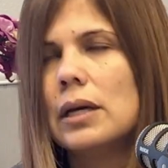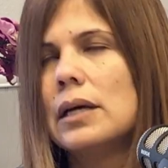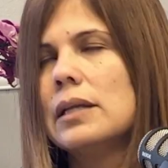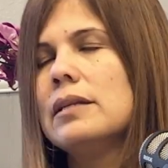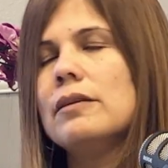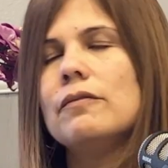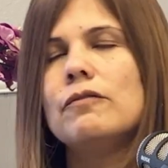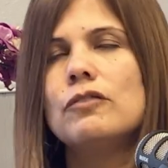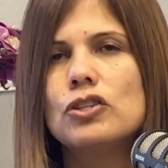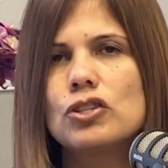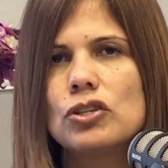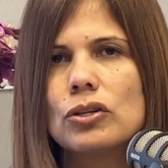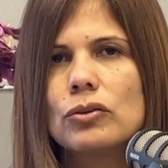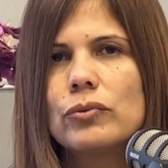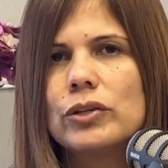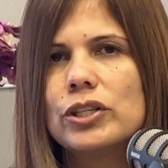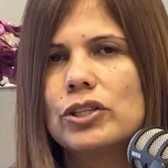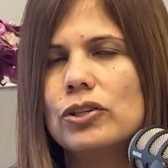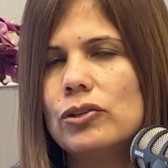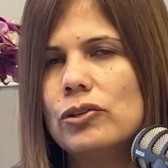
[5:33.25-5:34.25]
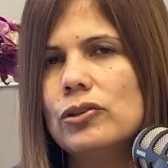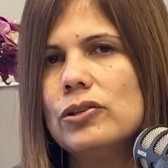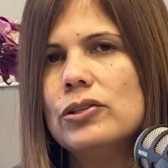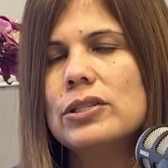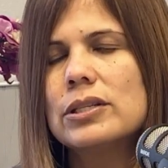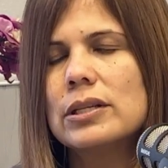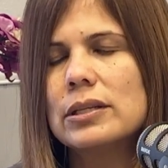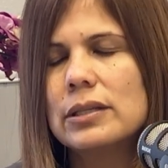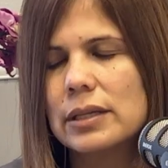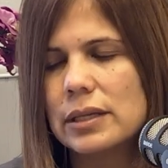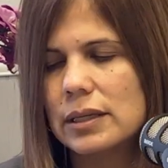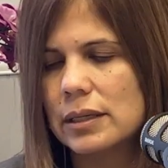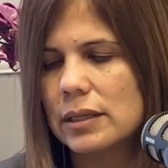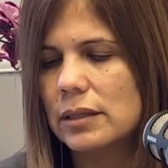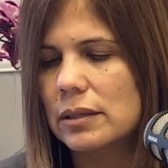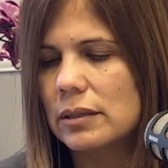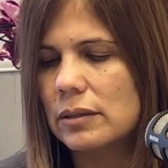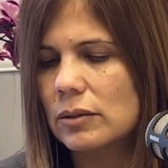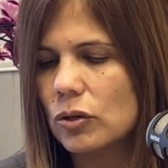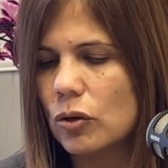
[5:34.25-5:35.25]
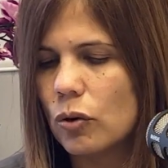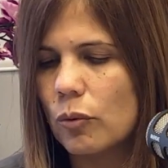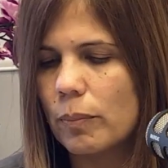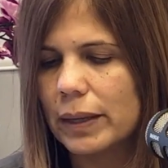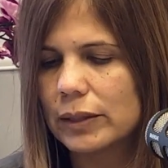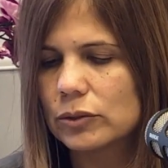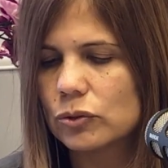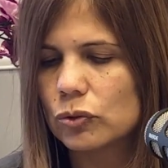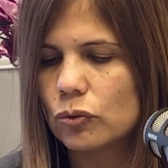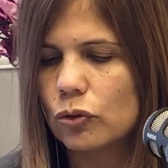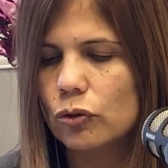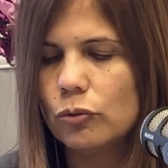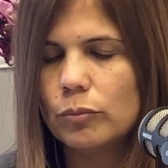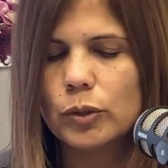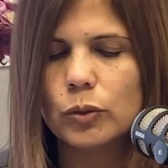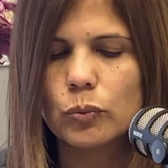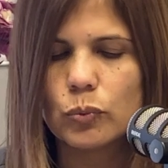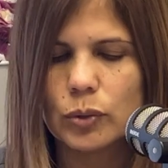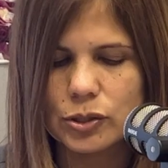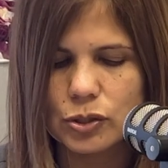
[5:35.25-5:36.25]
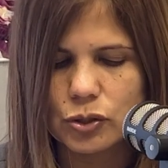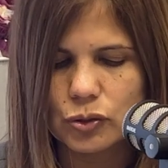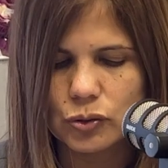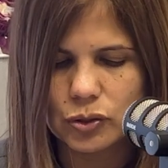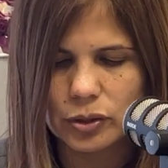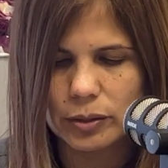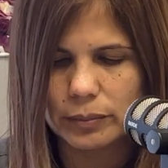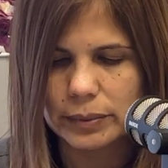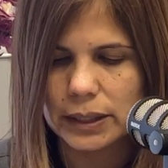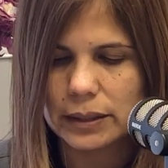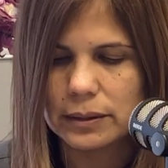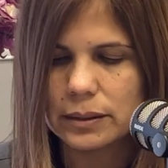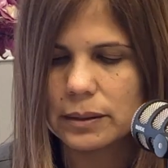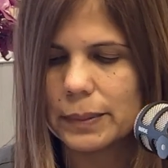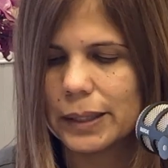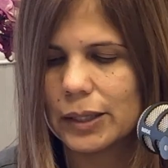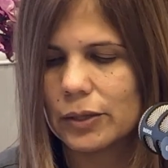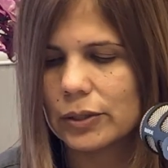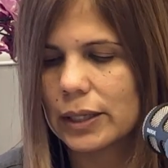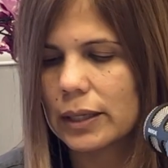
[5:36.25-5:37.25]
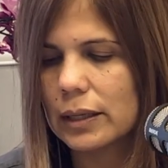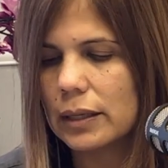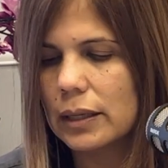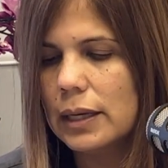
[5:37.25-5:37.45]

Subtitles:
the vision returns and they go back to normal once you stop the antibiotic.